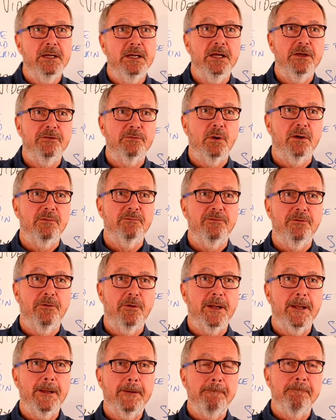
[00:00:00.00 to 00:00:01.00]
is one
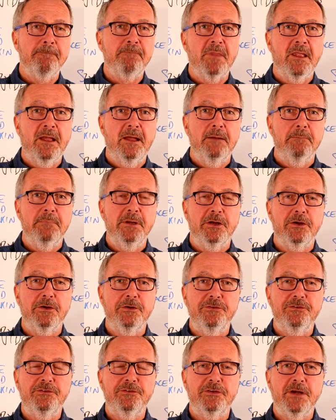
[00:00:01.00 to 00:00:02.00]
for you,
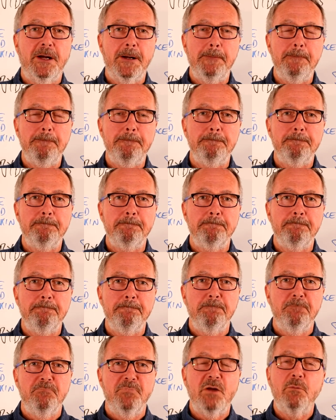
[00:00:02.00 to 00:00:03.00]
because
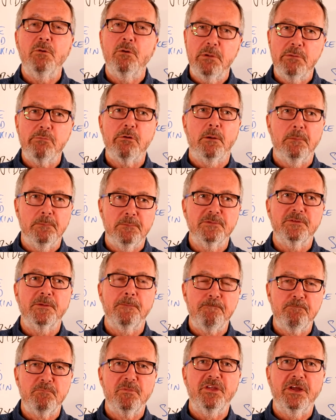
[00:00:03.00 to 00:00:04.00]
there will be problems.
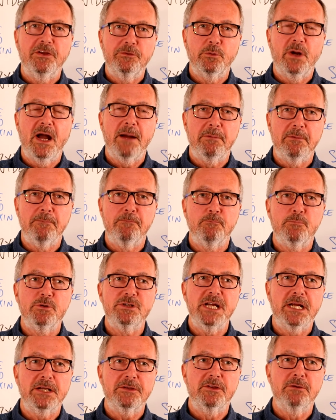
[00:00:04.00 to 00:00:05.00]
Things will happen.
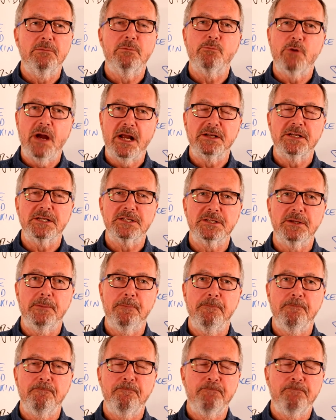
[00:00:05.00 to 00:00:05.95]
Predict them, practice them.